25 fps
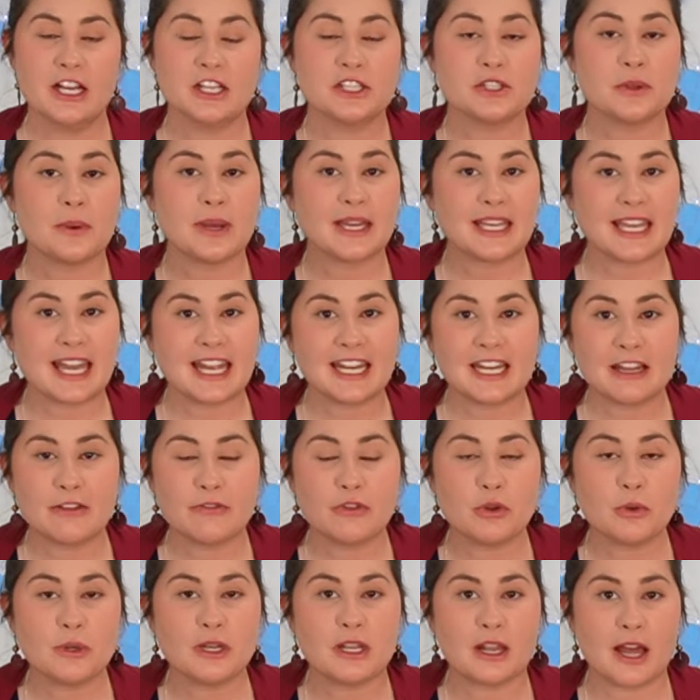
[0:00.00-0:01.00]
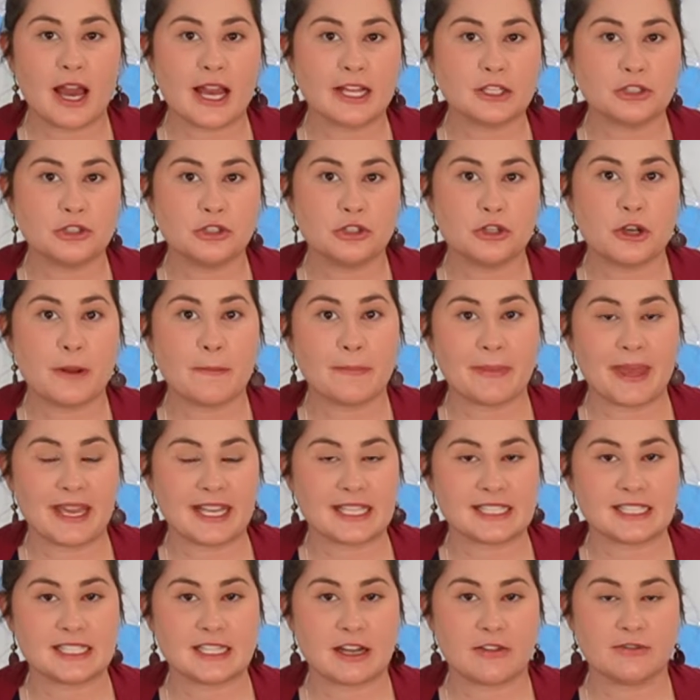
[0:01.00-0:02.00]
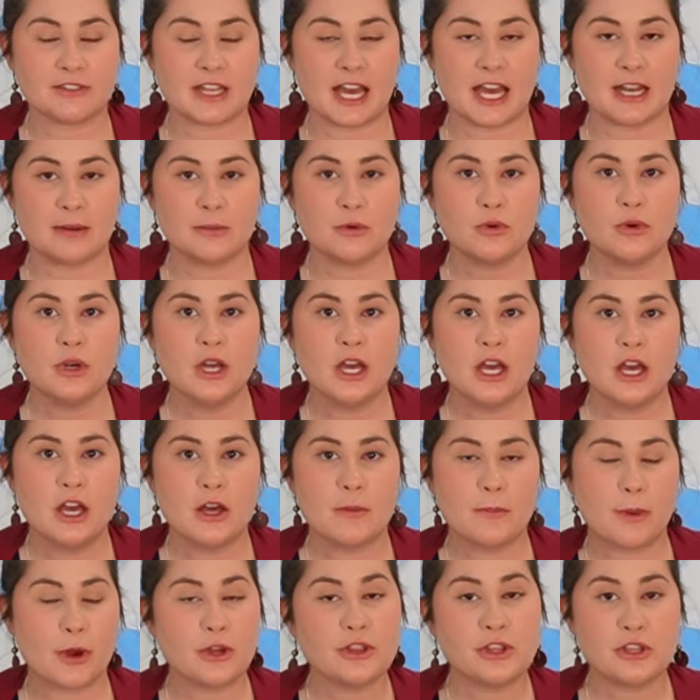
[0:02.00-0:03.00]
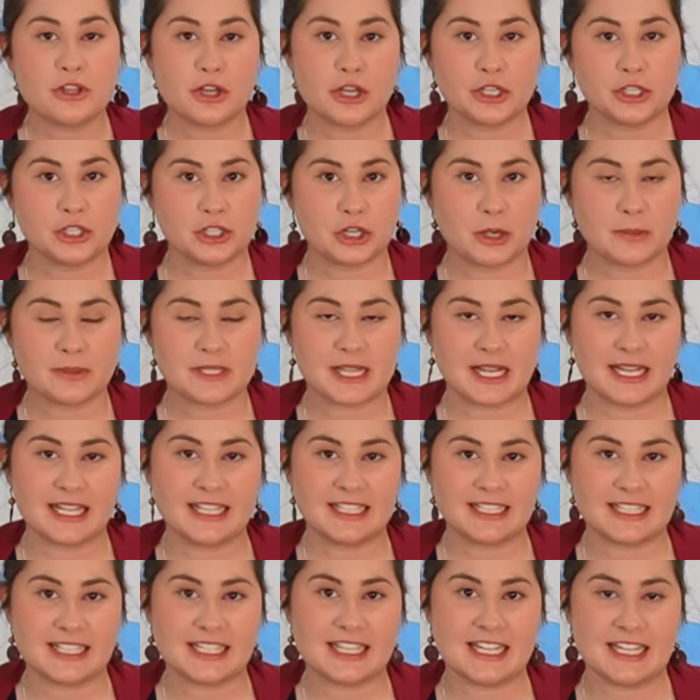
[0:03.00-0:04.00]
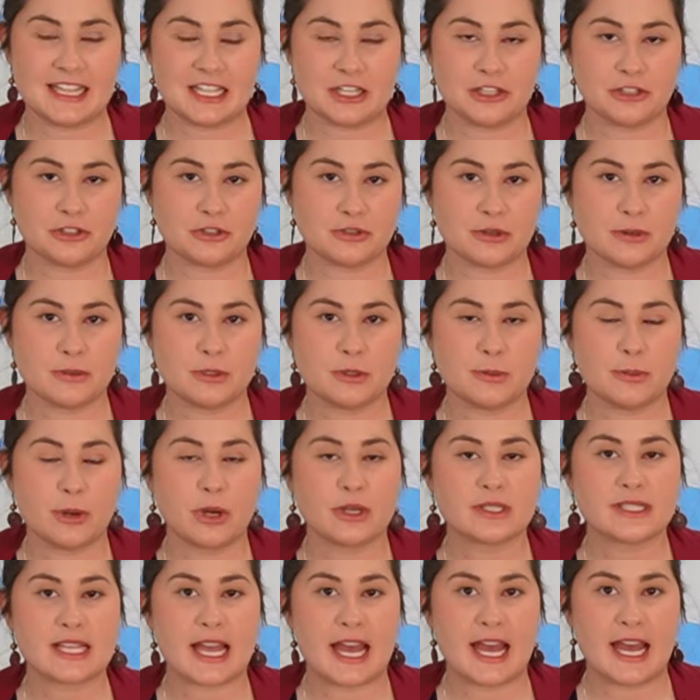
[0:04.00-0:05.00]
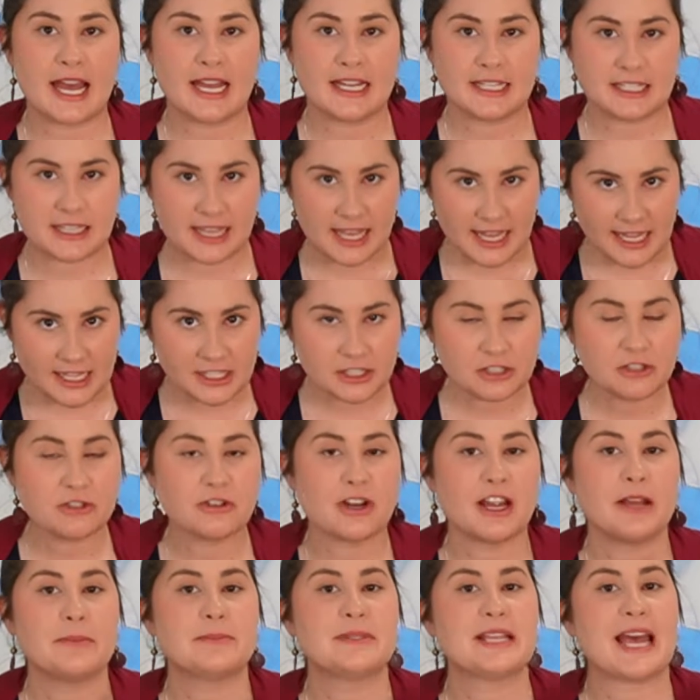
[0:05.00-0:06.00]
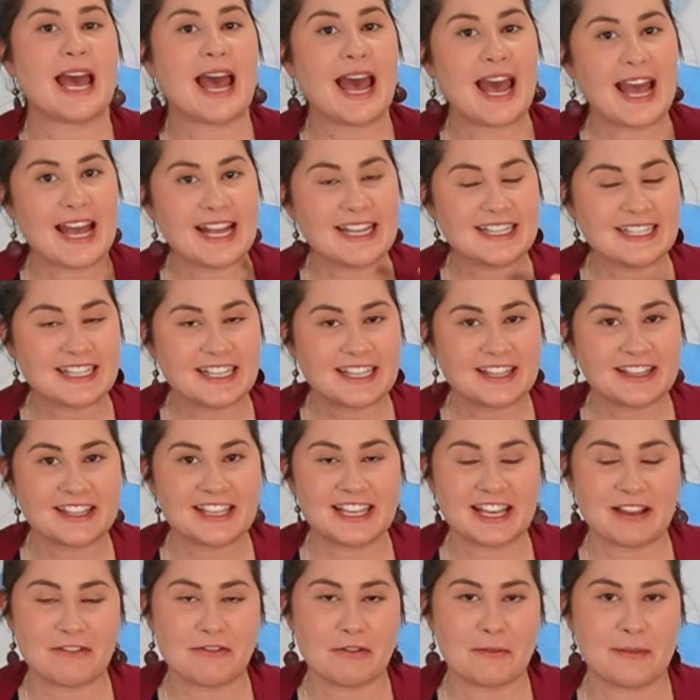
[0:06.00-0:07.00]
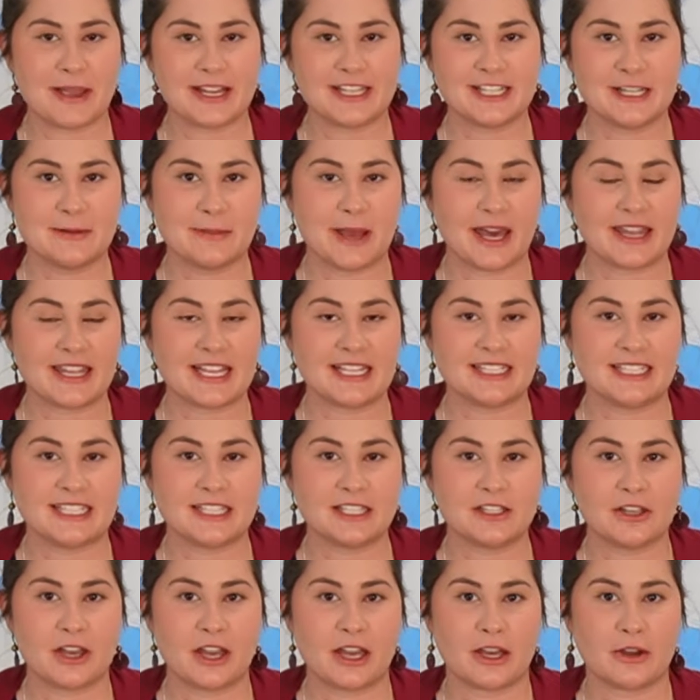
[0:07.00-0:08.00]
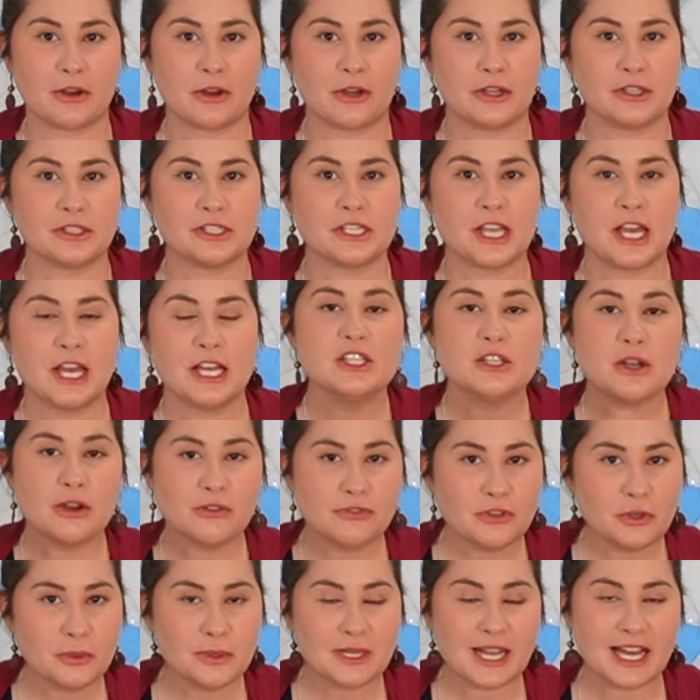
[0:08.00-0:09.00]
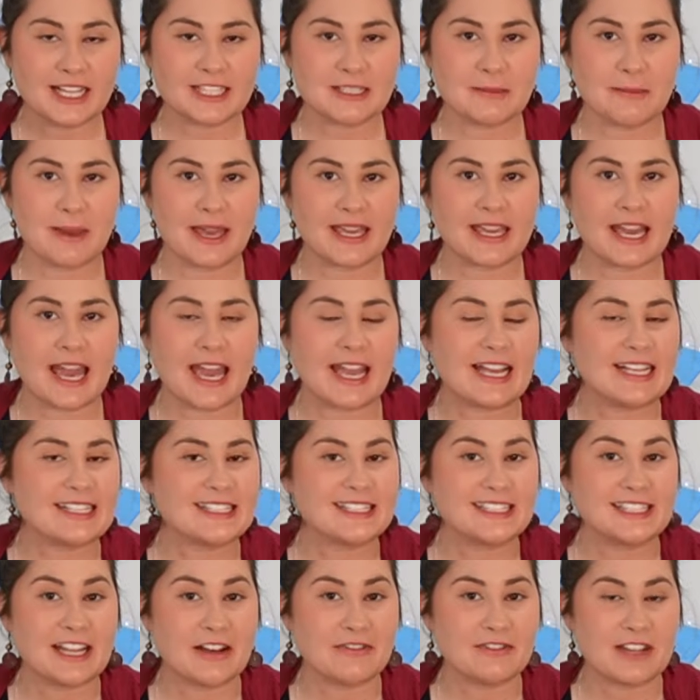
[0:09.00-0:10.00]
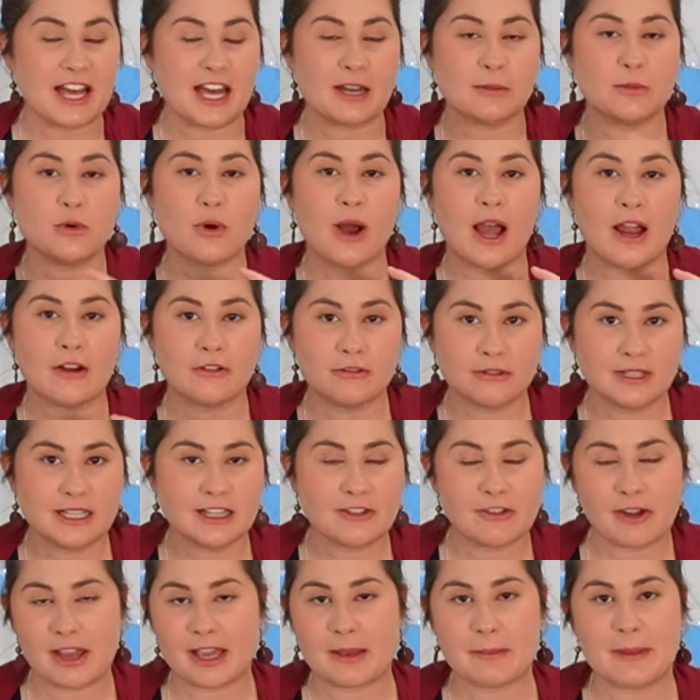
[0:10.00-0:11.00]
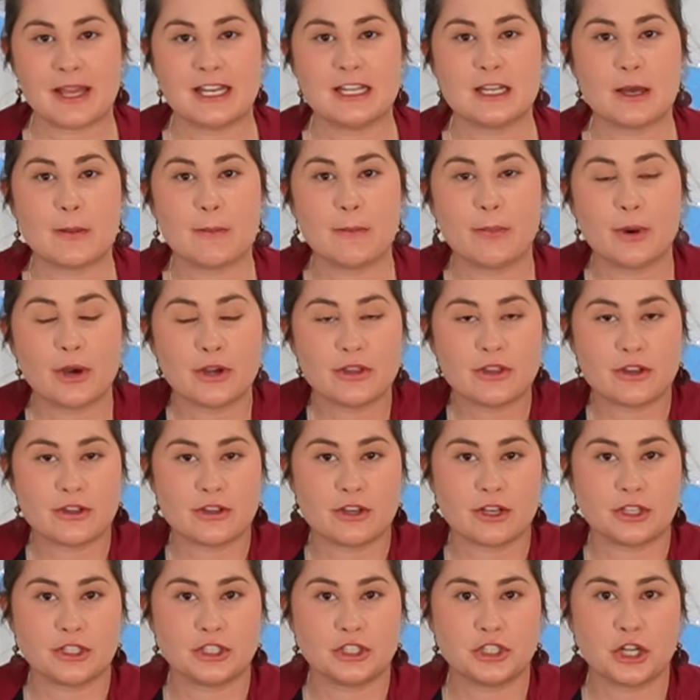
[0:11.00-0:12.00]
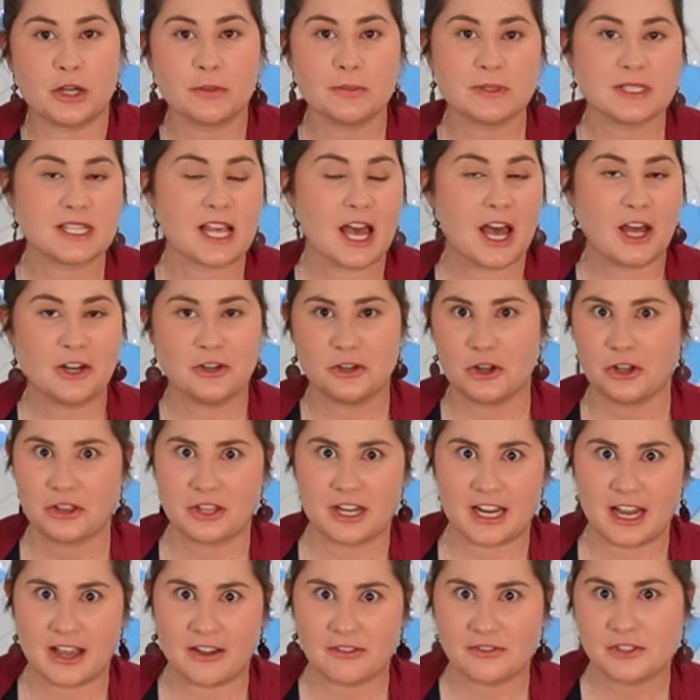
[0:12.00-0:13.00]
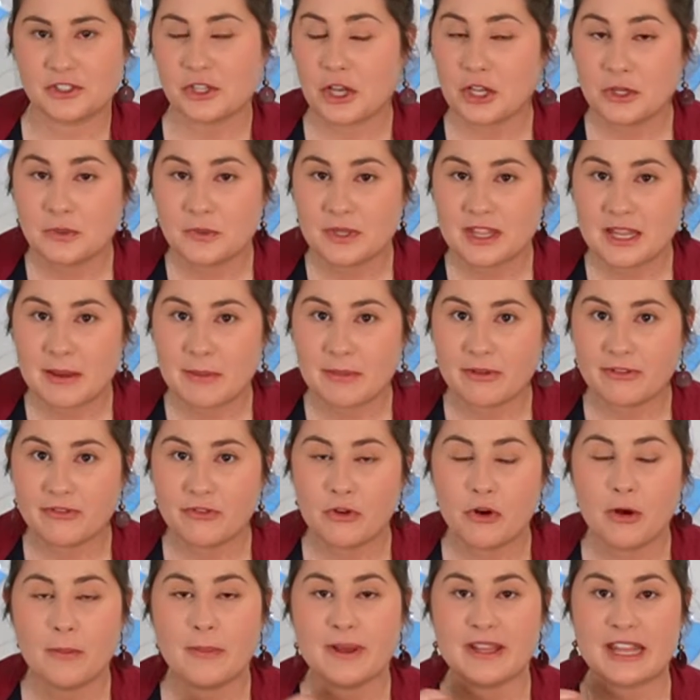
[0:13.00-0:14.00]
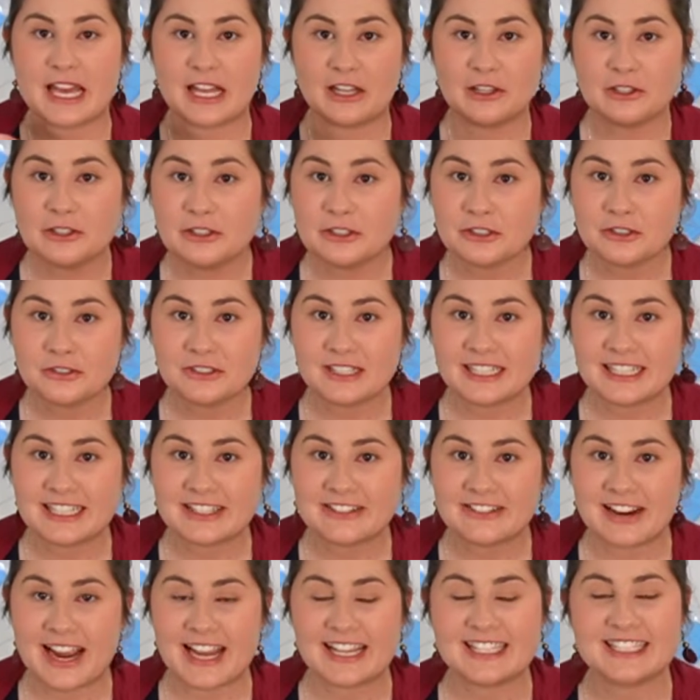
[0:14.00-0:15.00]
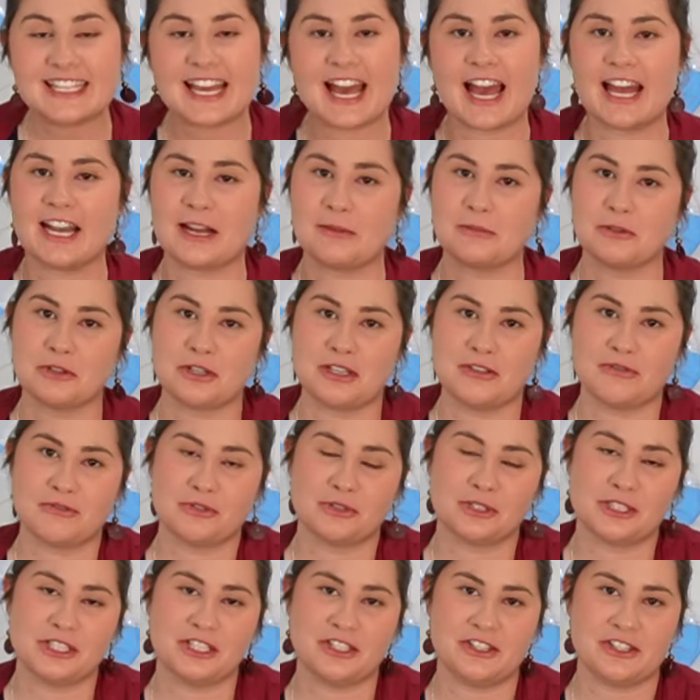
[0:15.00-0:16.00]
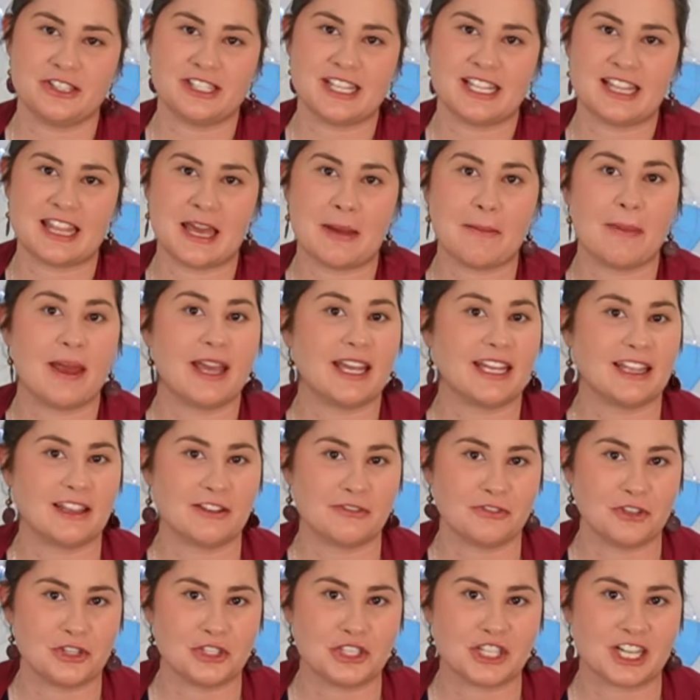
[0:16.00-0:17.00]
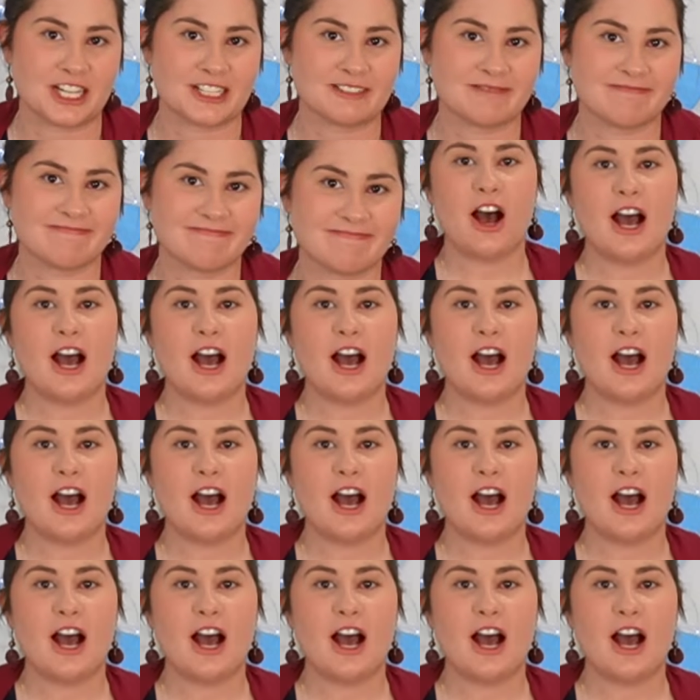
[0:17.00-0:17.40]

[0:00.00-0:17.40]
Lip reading: So again, if you would like to make a stuffed animal, both of those shops are linked in the description box, and their Instagrams and the information about their discount codes. So if you would like to make a stuffed animal, I really recommend both of those shops. Not that I have sewn with them before, but they look really great and I'm looking forward to using them in the future.